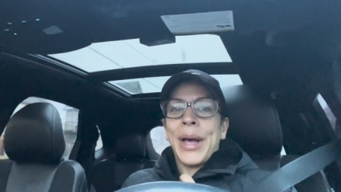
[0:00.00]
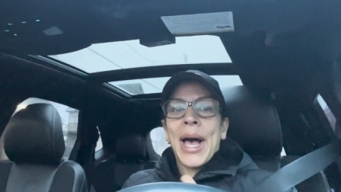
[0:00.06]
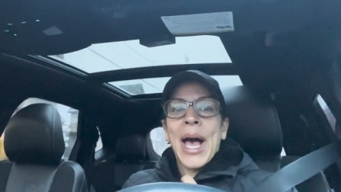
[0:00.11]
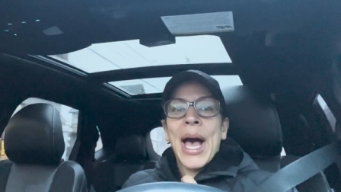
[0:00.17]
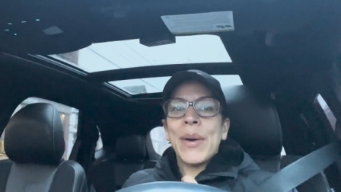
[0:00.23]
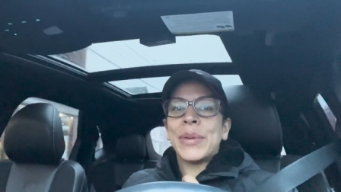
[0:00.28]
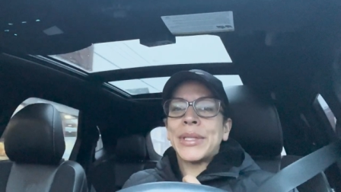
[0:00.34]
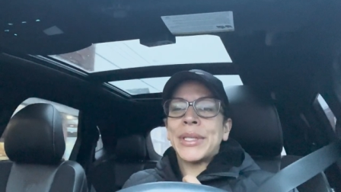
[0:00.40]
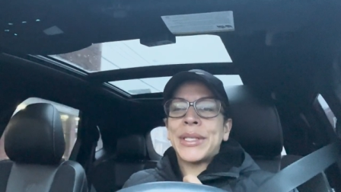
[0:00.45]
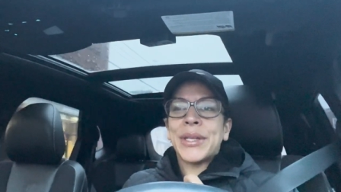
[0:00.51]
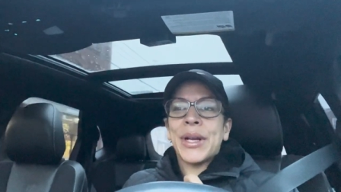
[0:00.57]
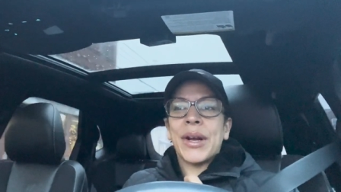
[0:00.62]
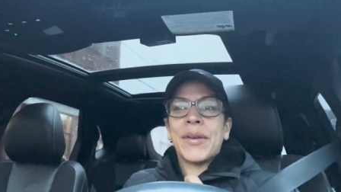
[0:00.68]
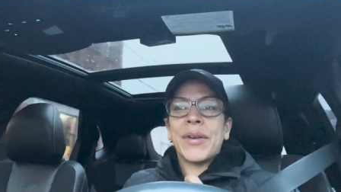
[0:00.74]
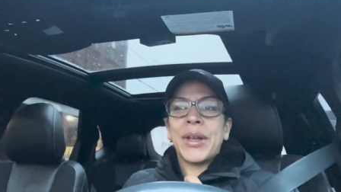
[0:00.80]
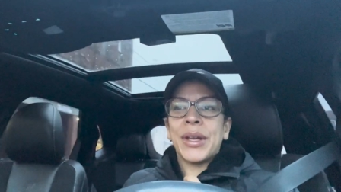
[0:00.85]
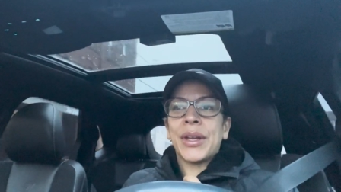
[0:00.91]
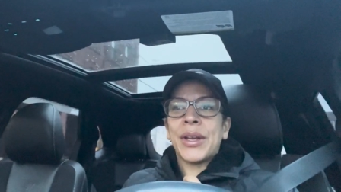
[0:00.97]
I was
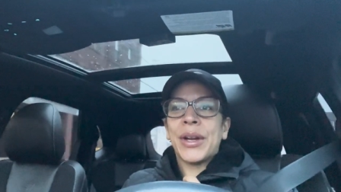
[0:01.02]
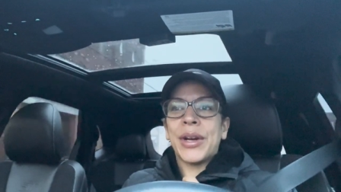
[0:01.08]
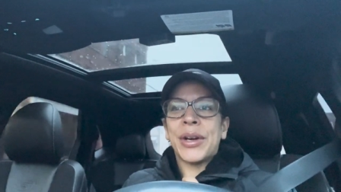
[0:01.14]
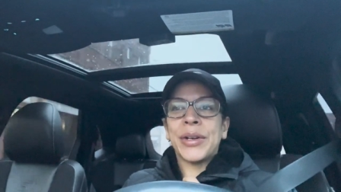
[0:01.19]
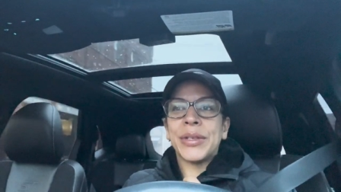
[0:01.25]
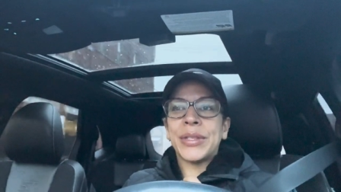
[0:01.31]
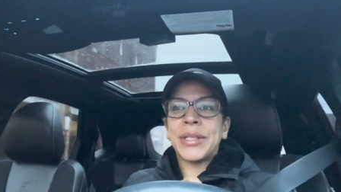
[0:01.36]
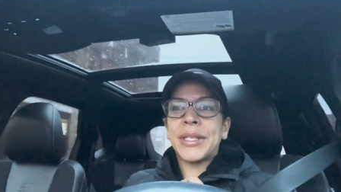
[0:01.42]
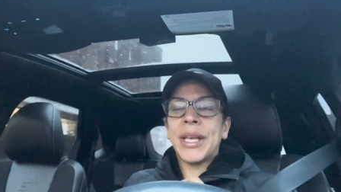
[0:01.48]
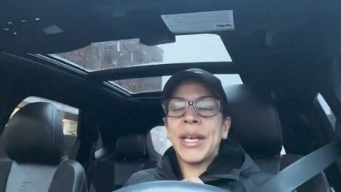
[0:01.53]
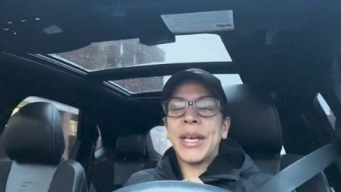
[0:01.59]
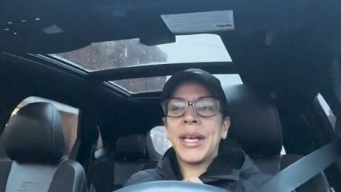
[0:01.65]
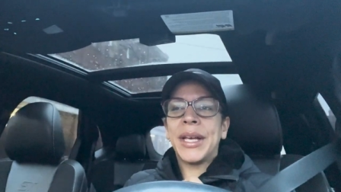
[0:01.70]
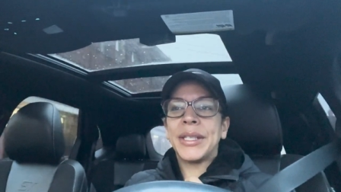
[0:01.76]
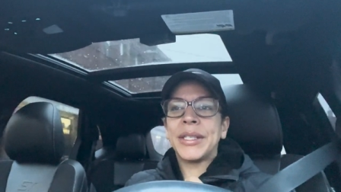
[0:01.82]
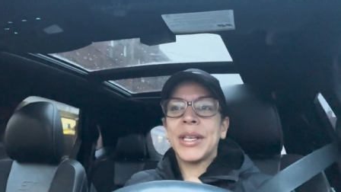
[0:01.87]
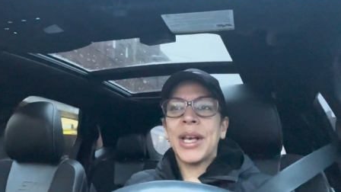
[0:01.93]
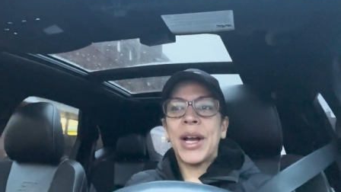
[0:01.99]
starving, girls.
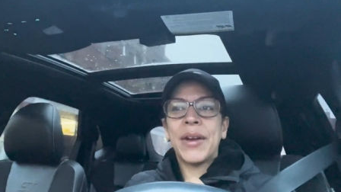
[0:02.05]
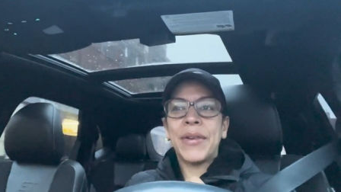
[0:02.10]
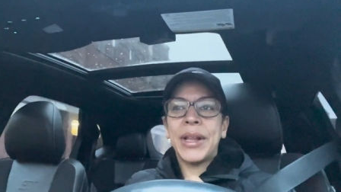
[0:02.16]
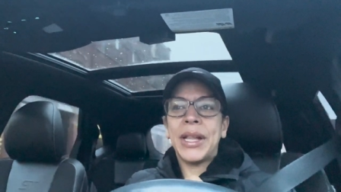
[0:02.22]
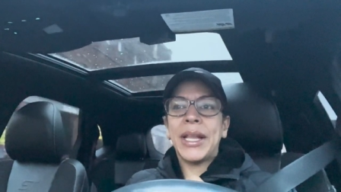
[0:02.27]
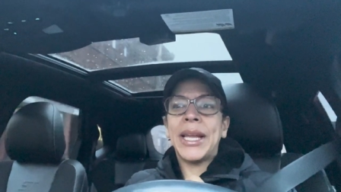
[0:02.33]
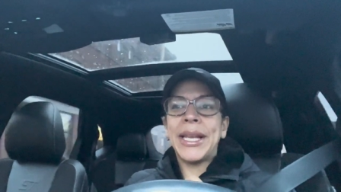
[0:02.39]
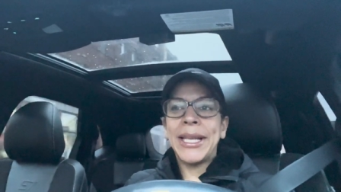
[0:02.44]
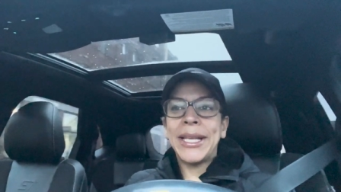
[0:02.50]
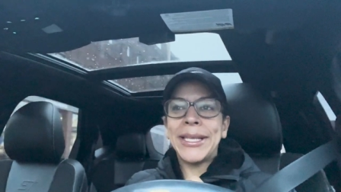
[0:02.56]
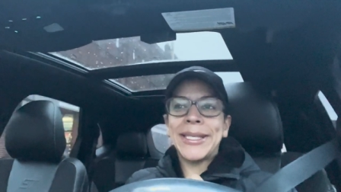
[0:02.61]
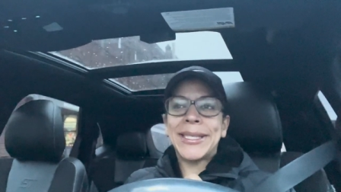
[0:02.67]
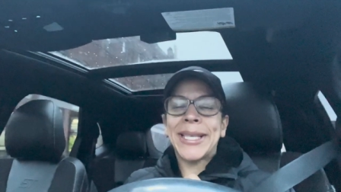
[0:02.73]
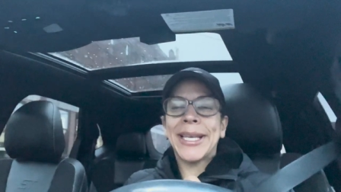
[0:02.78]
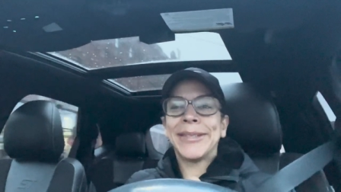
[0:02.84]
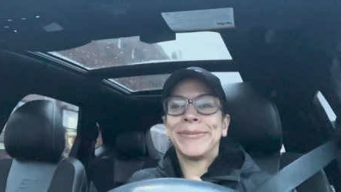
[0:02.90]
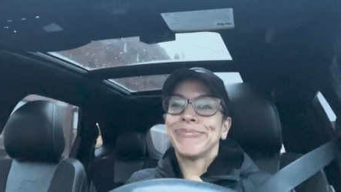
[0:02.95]
Sorry, ladies.